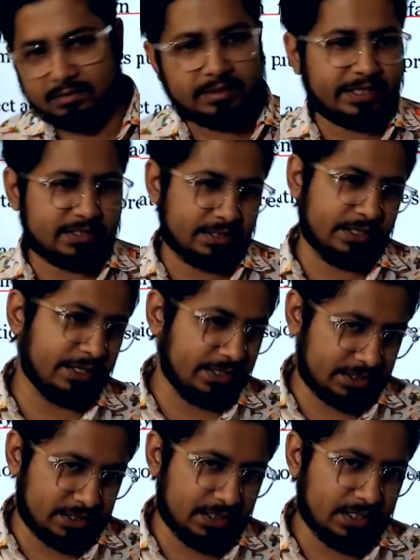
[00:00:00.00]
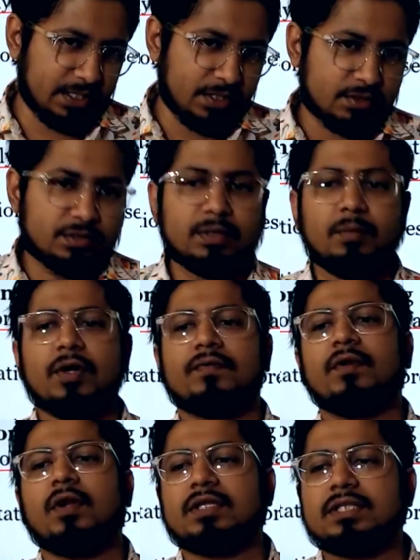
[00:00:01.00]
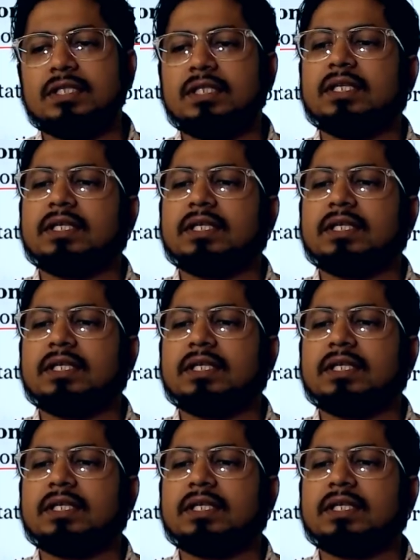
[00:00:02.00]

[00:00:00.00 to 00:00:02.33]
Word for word: next generation. So the morphology